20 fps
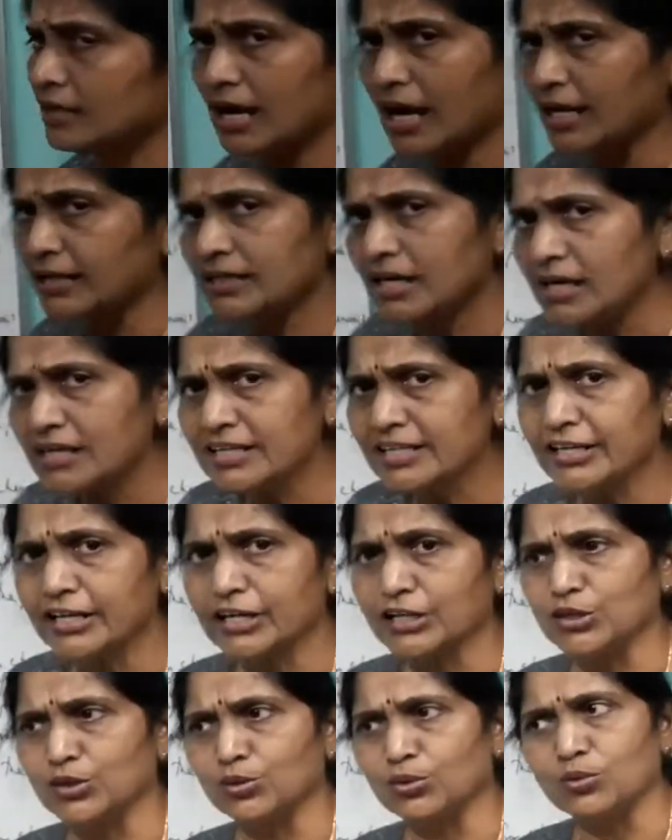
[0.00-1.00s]
I can't hear
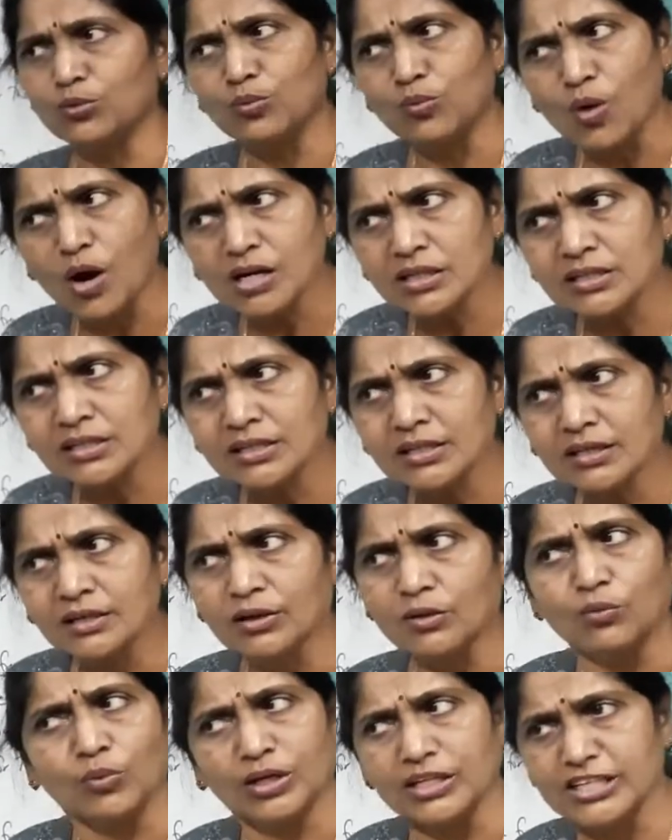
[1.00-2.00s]
you. What?
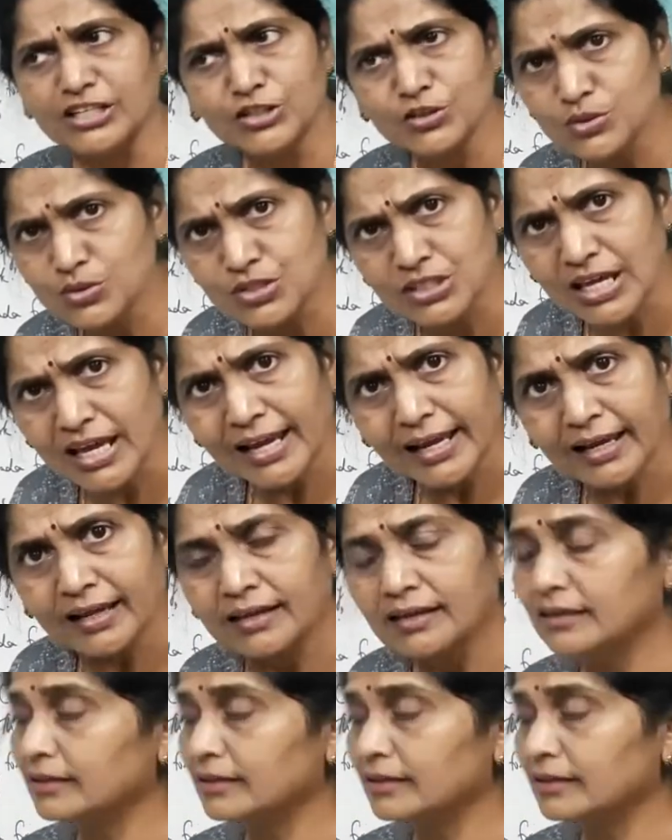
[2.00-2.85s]
What did you say?